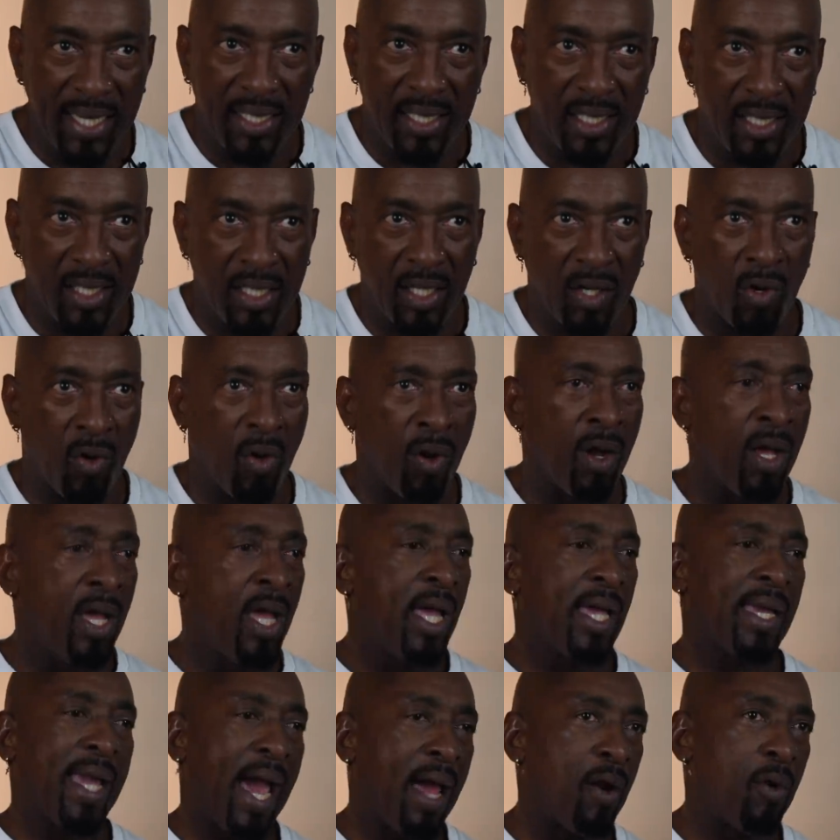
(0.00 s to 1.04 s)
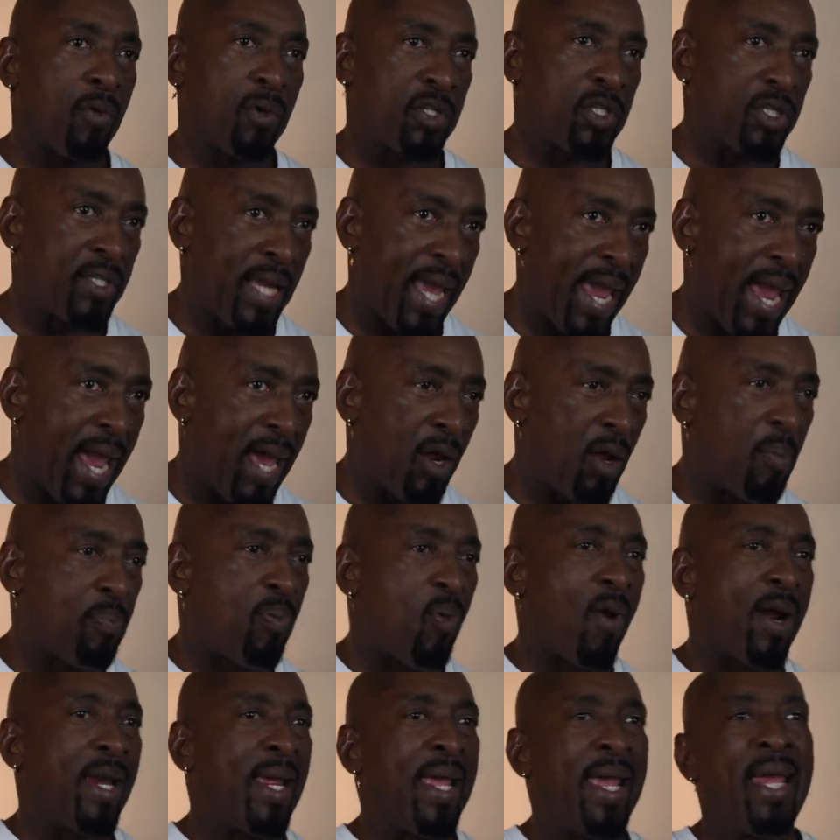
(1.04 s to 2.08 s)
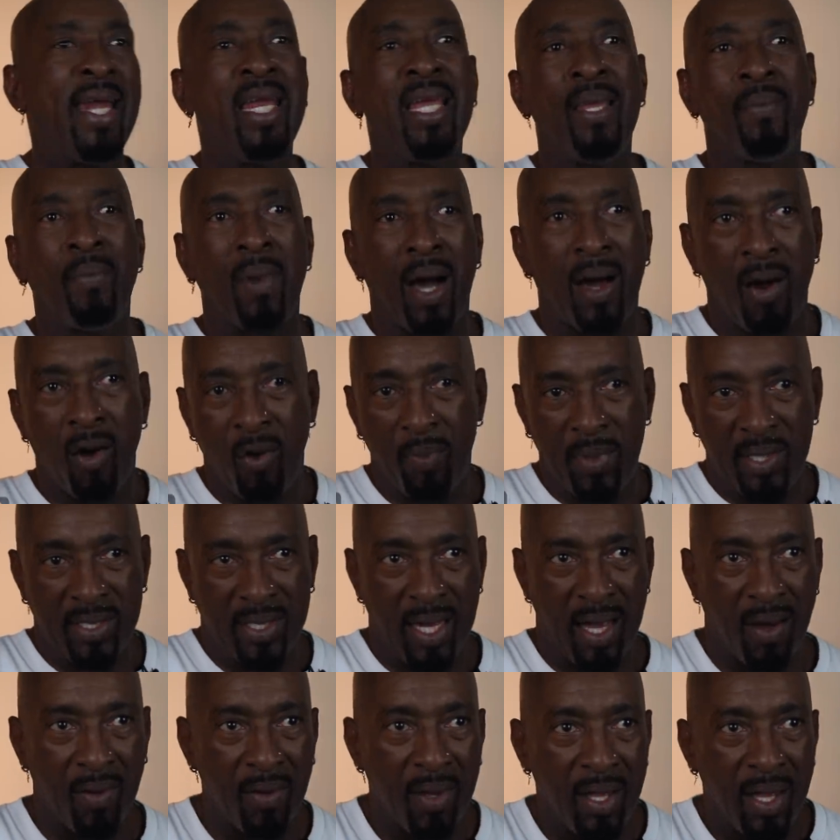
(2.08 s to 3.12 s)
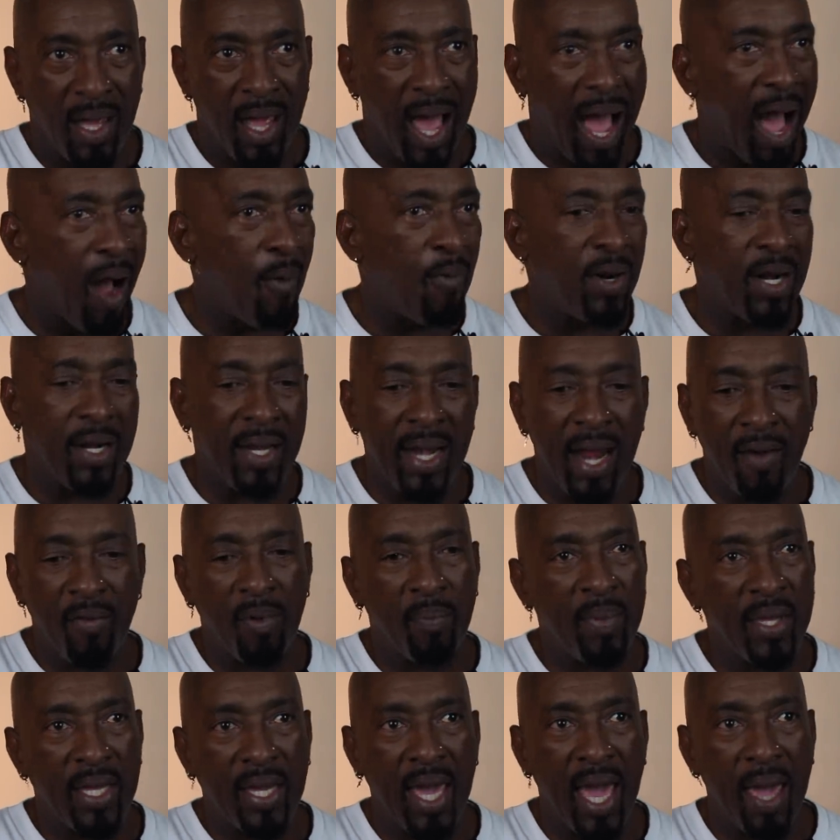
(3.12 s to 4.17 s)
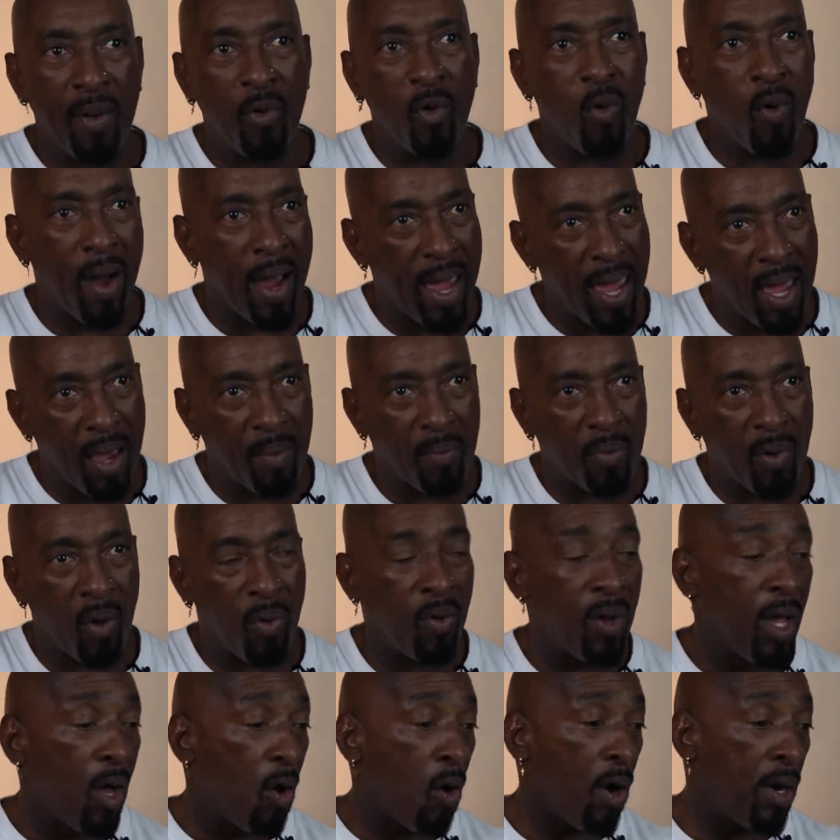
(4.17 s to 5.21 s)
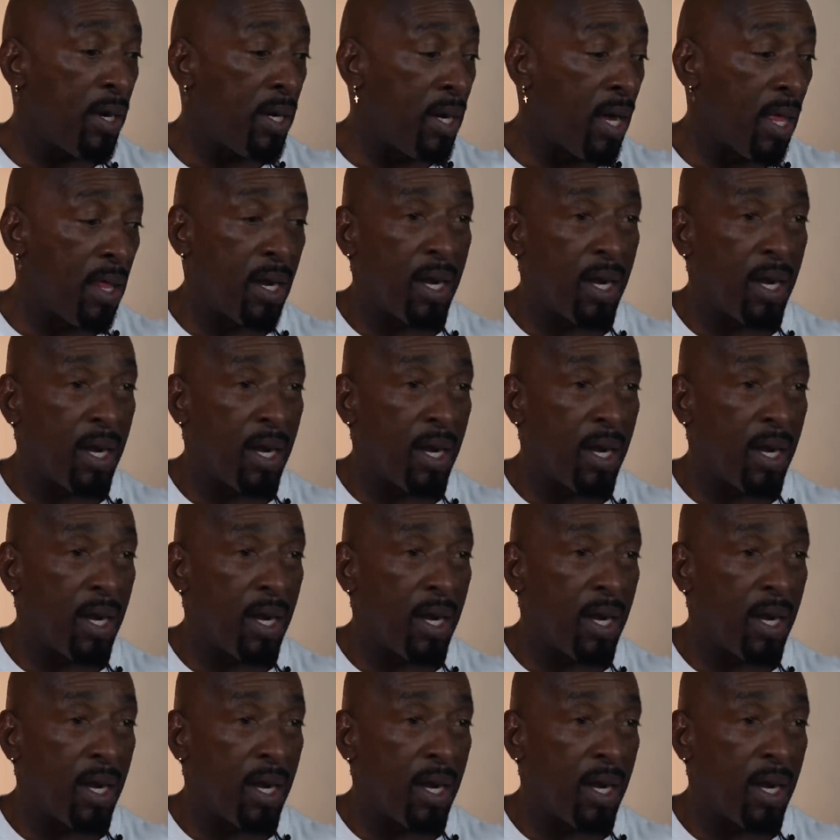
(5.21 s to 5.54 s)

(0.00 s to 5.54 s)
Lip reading: shit or got on the stand or pointed any of my homies out. I would never became who I am, bro, or none